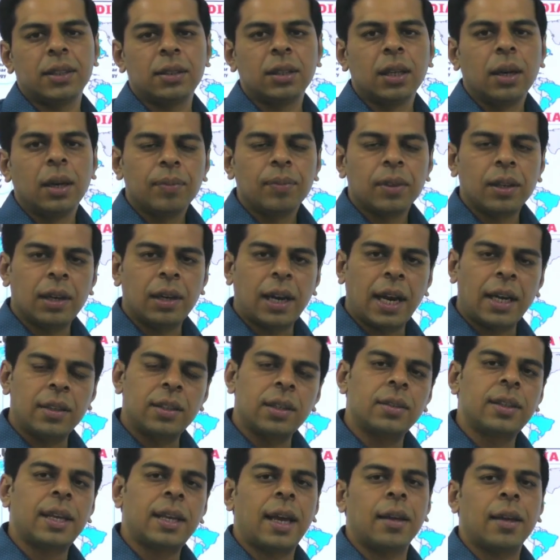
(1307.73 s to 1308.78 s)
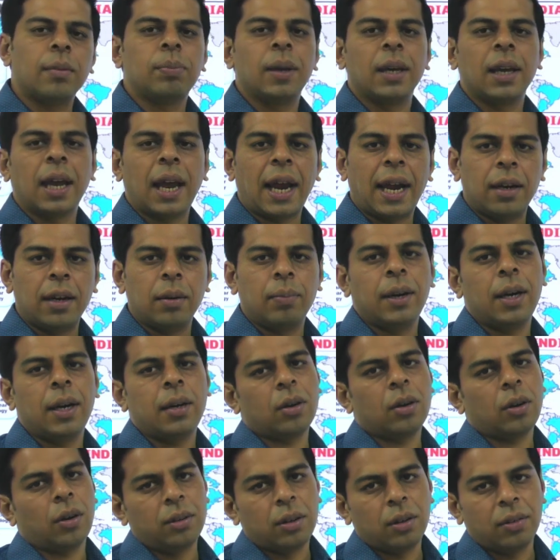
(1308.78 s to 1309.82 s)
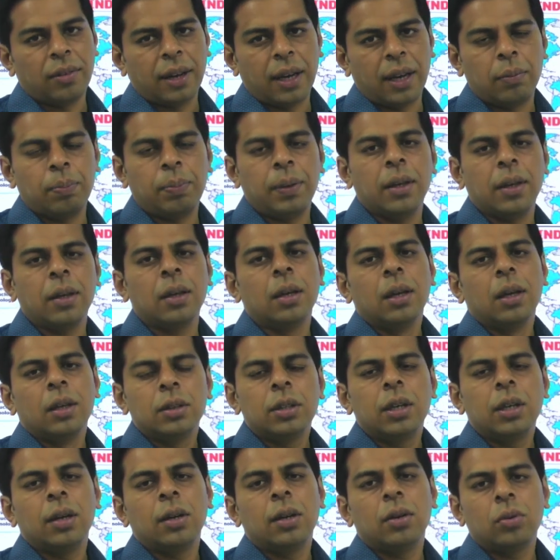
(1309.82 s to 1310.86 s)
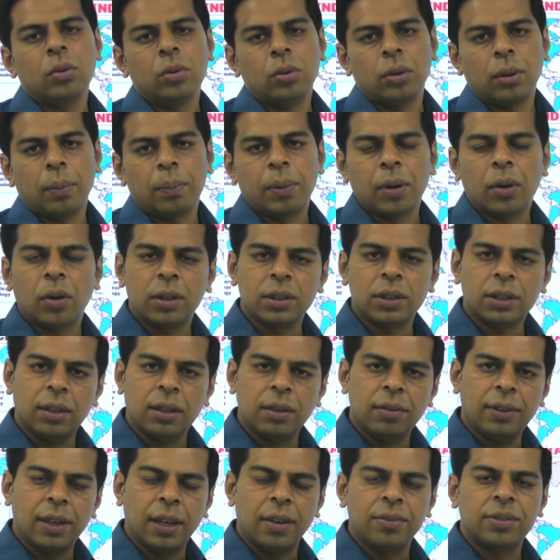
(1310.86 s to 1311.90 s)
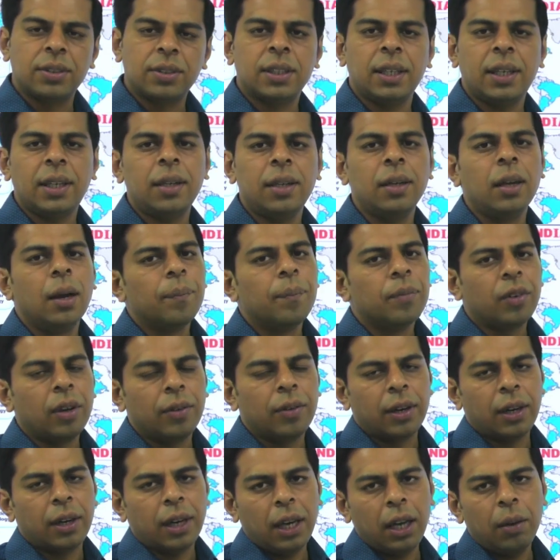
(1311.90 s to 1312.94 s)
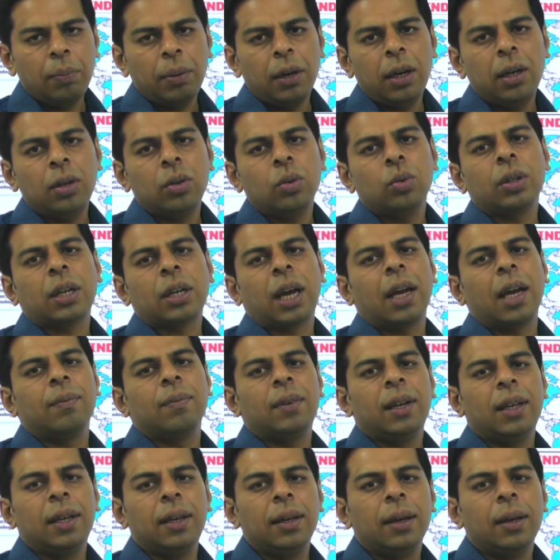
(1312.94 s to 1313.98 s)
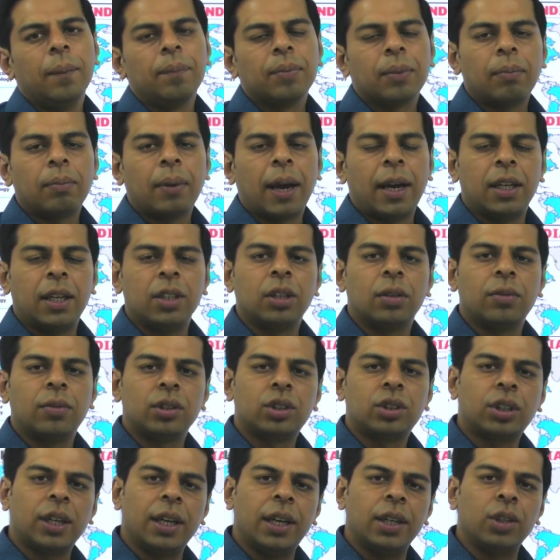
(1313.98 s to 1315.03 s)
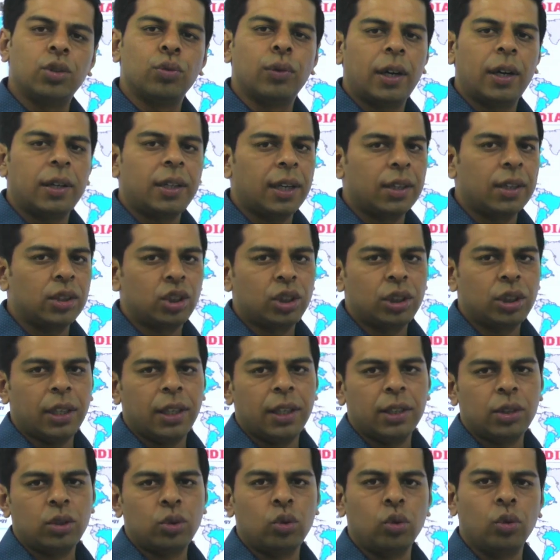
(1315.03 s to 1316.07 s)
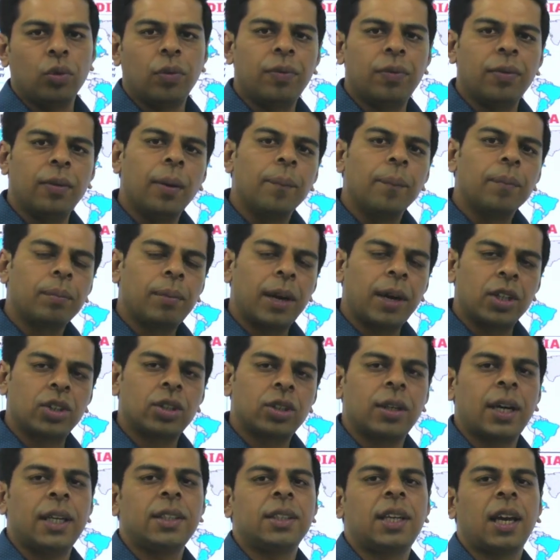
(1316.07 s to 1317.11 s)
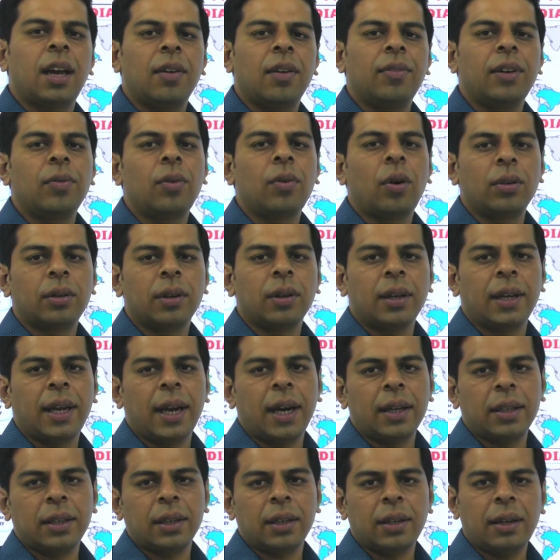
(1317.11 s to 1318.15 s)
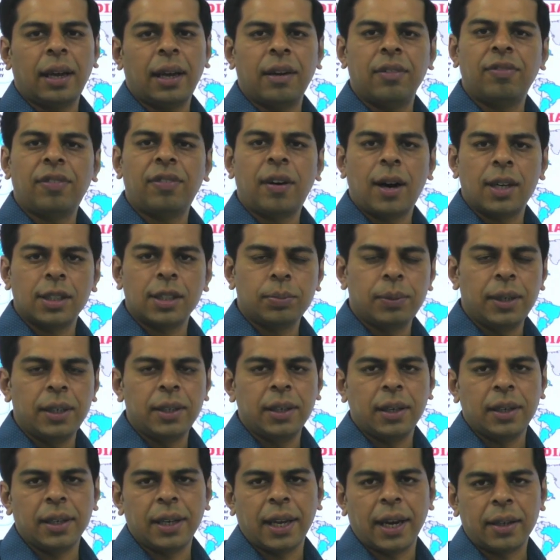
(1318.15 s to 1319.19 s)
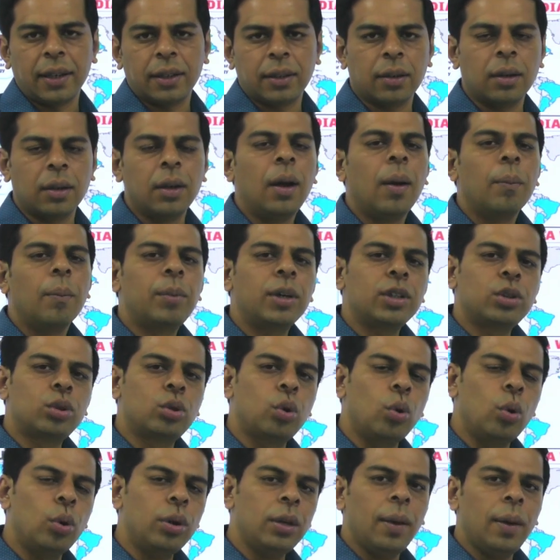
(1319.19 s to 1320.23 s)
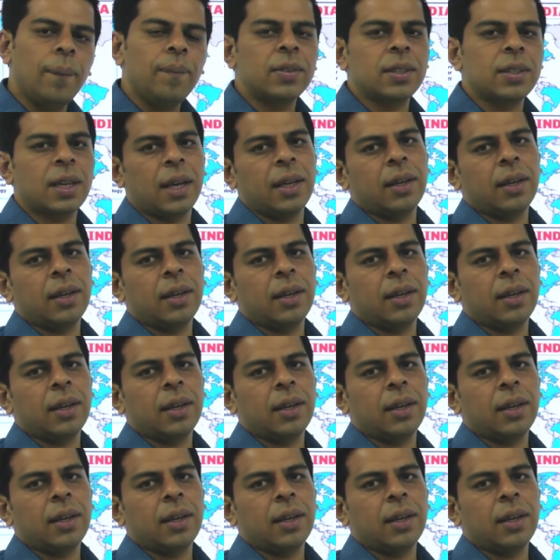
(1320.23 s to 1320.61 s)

rather than being adamant on developing their own, because we have seen we were able to timely manage our stage 1 and stage 2 pressurized heavy water reactor and fast breeder reactor. But thorium cycle